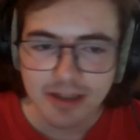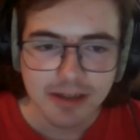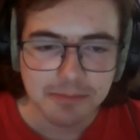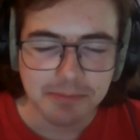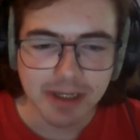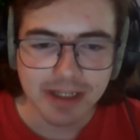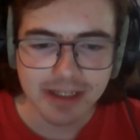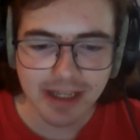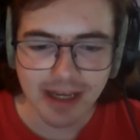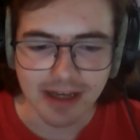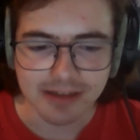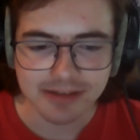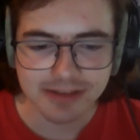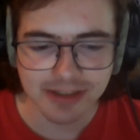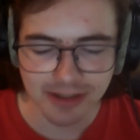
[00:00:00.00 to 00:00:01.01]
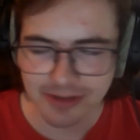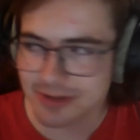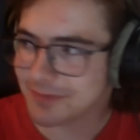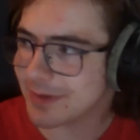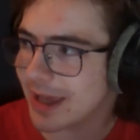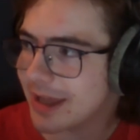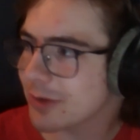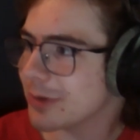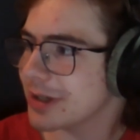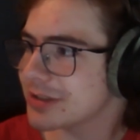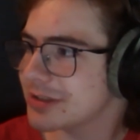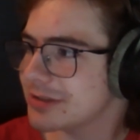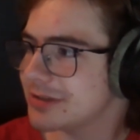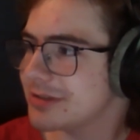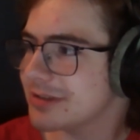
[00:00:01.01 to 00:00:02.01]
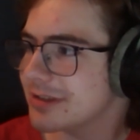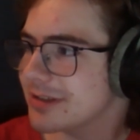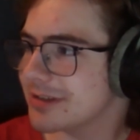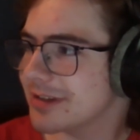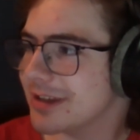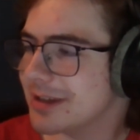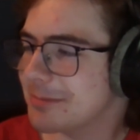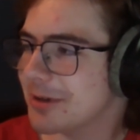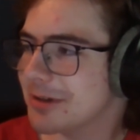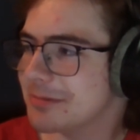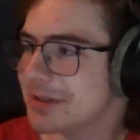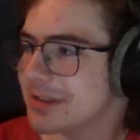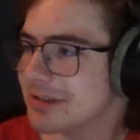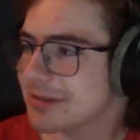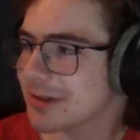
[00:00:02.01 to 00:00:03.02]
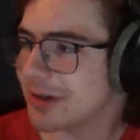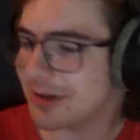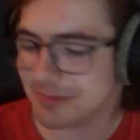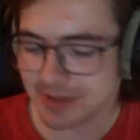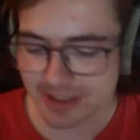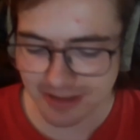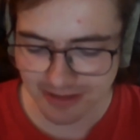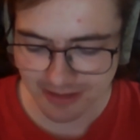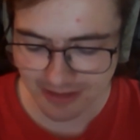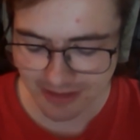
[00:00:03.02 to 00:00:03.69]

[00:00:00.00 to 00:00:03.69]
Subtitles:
But yeah, so if any questions, email me, call me.